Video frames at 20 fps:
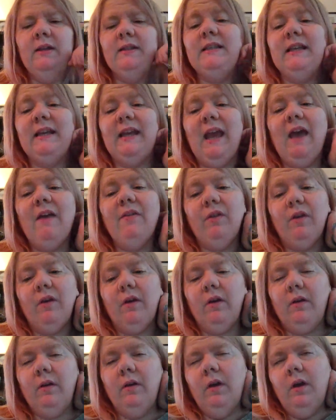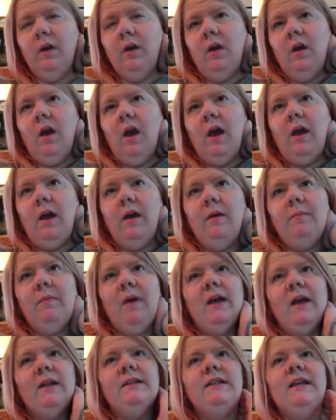together,
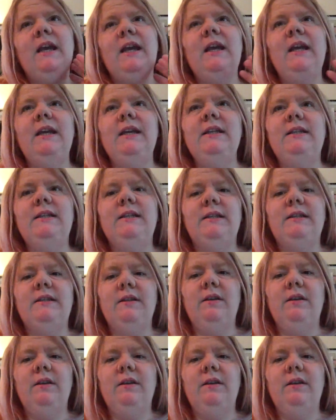and he'd